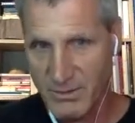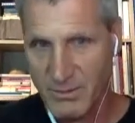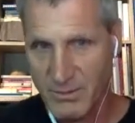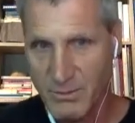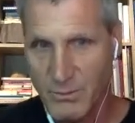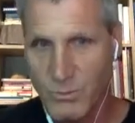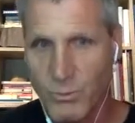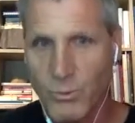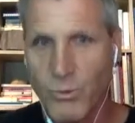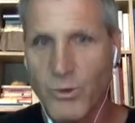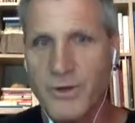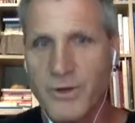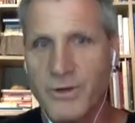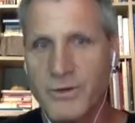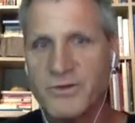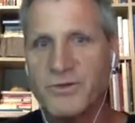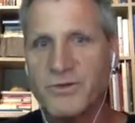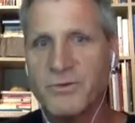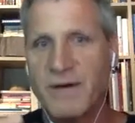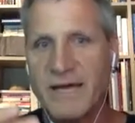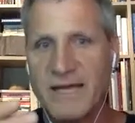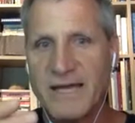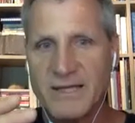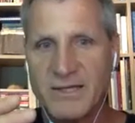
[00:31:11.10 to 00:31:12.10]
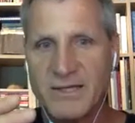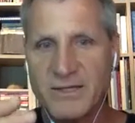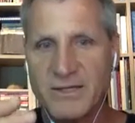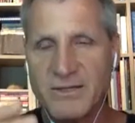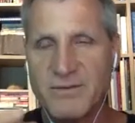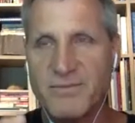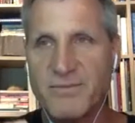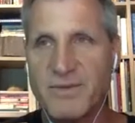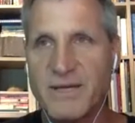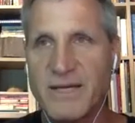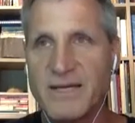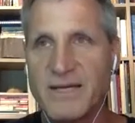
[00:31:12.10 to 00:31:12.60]
Warrior's Way to
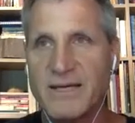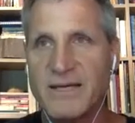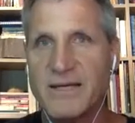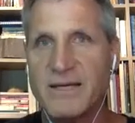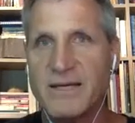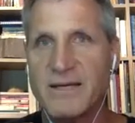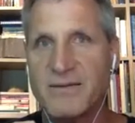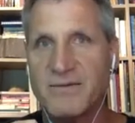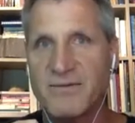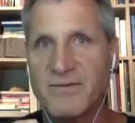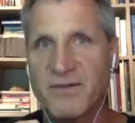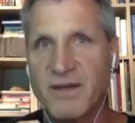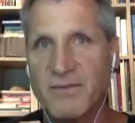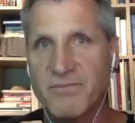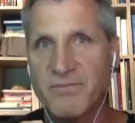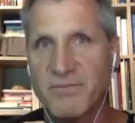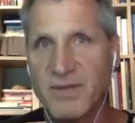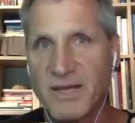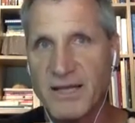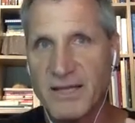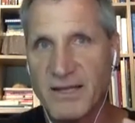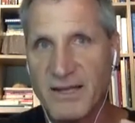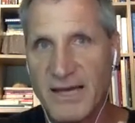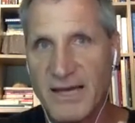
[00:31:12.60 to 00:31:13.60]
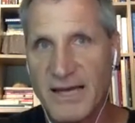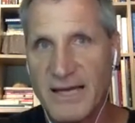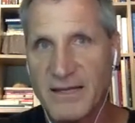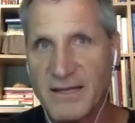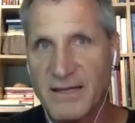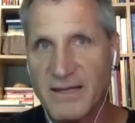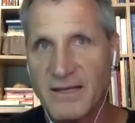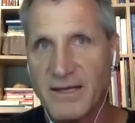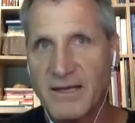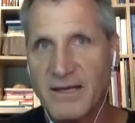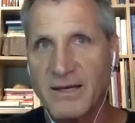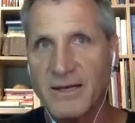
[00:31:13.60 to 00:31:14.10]
be something that
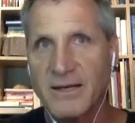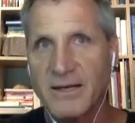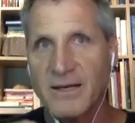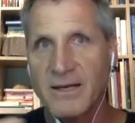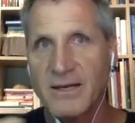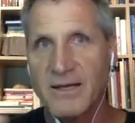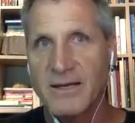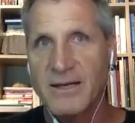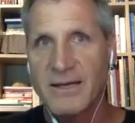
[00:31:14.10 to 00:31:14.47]
can